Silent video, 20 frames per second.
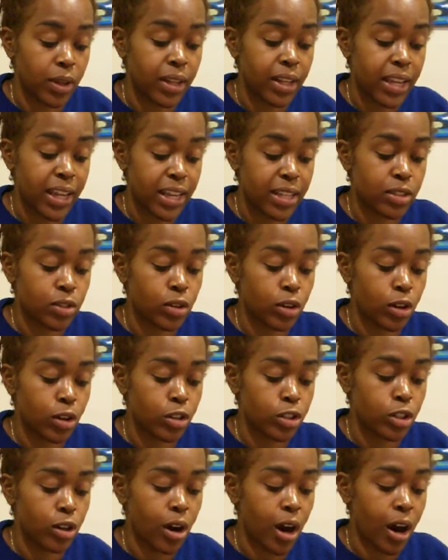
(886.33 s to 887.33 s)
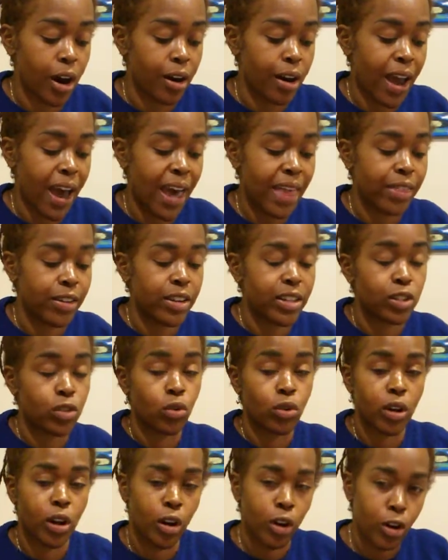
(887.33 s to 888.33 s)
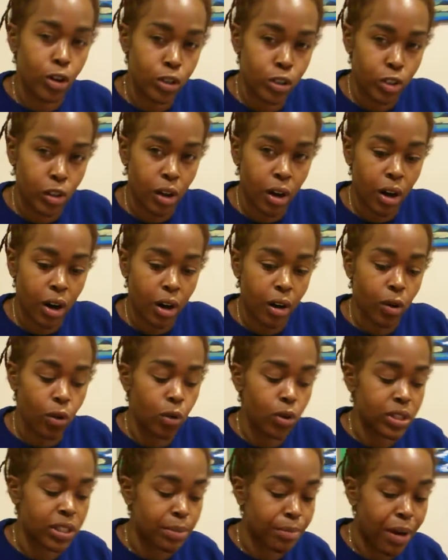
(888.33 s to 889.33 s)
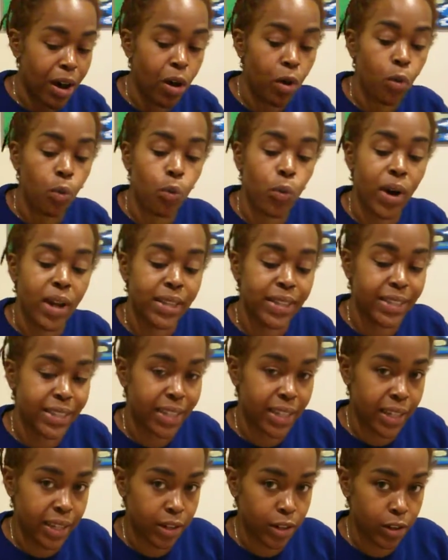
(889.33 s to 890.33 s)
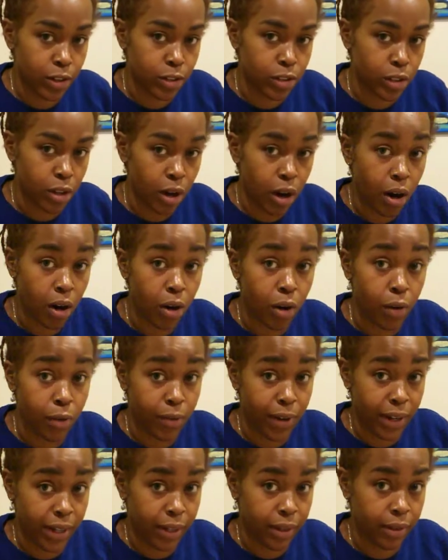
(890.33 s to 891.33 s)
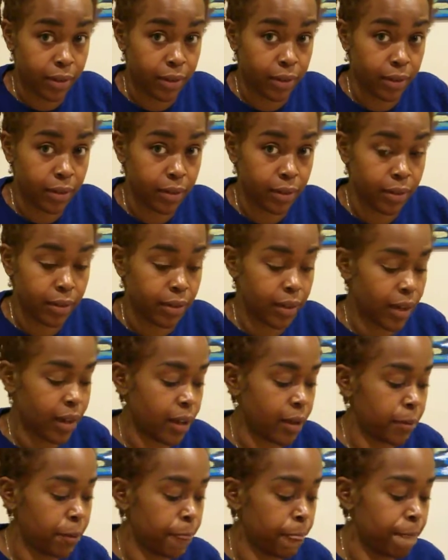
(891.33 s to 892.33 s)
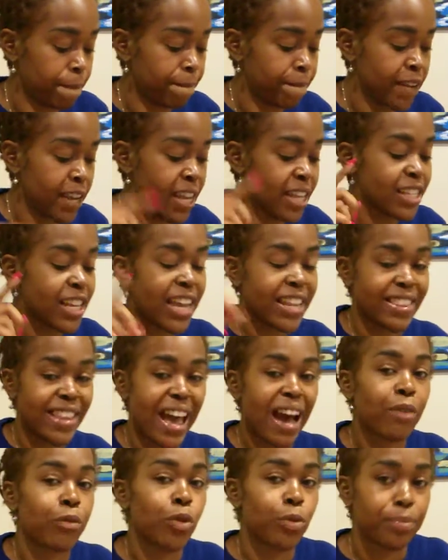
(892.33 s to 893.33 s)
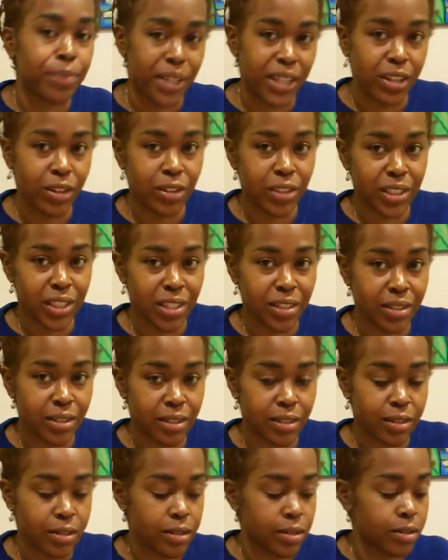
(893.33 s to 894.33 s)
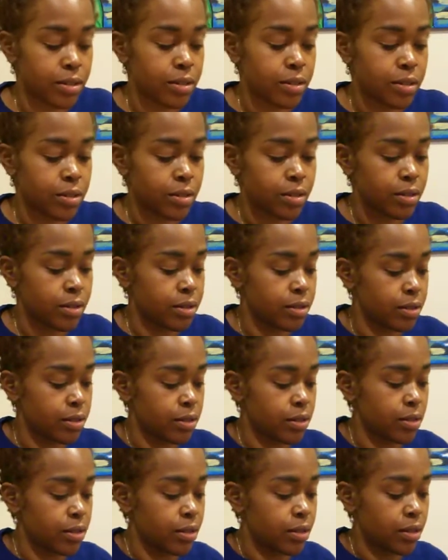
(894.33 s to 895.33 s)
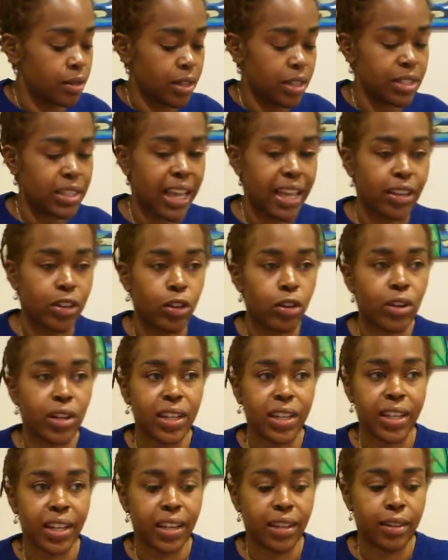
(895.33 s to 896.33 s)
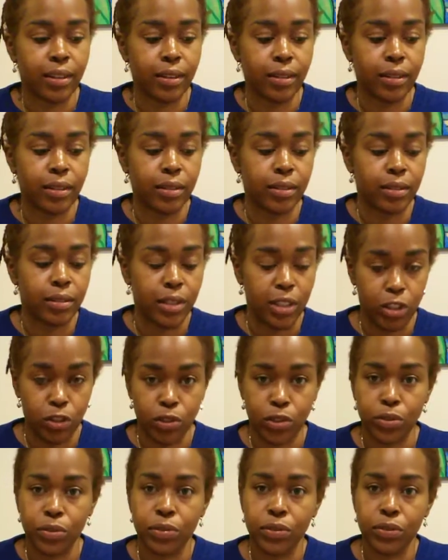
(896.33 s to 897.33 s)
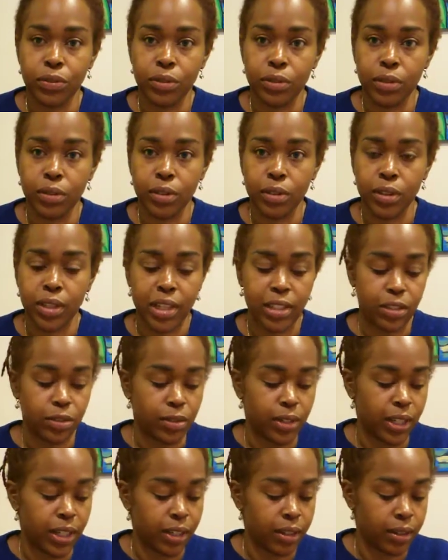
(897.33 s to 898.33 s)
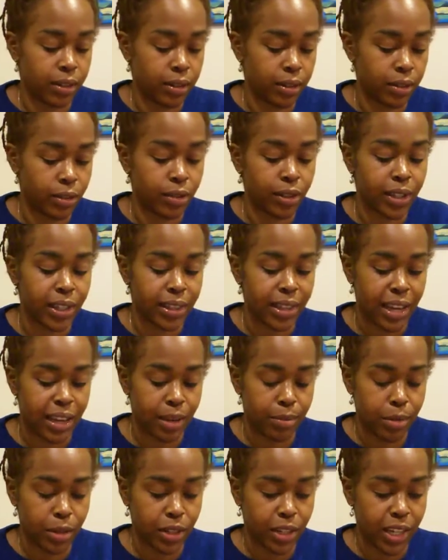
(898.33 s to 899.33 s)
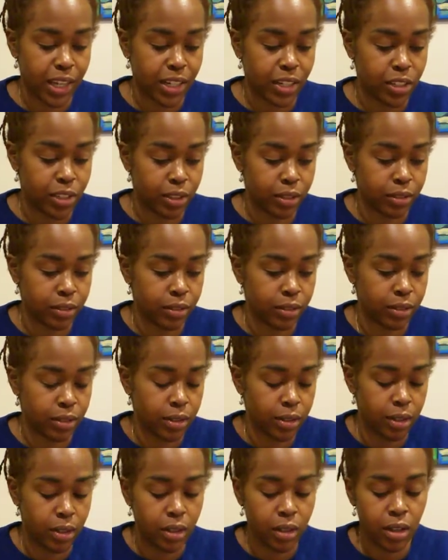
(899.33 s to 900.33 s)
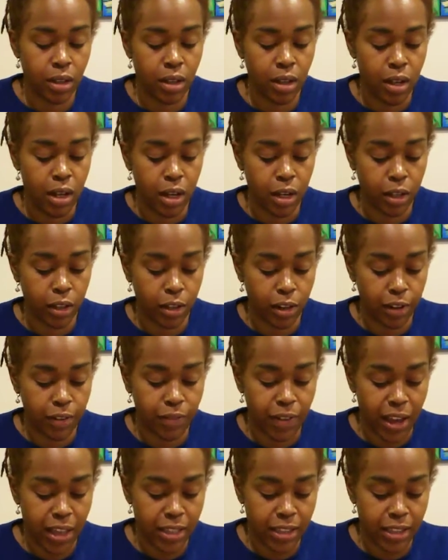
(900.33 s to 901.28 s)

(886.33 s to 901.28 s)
is going to hurt your heart. Either it's going to hurt your heart or it's about what did hurt your heart already, okay? And that will be your justice. It's like you're going to get the truth that you need. You're going to get that communication. Clarify